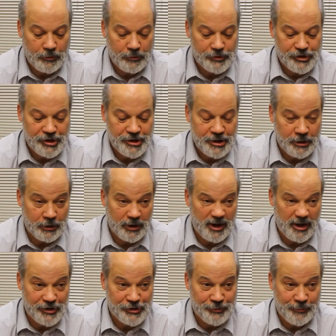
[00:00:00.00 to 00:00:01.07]

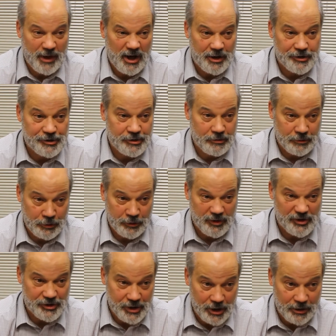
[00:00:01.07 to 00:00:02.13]
CTLA is amassed in
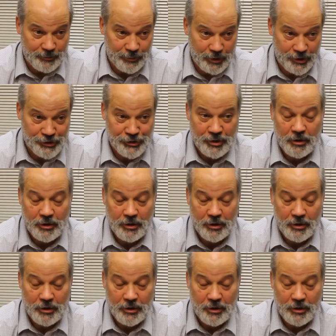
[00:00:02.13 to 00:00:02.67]
this database